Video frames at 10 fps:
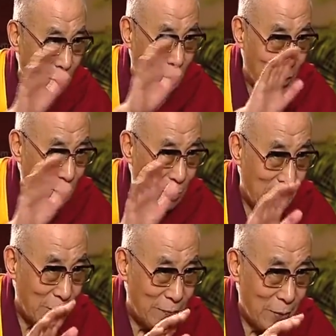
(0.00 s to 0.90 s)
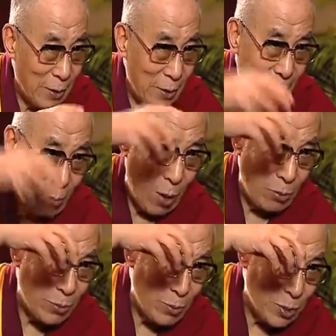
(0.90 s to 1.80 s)
longer believe
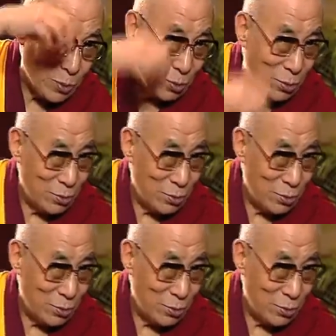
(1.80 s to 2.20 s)
Mount Meru.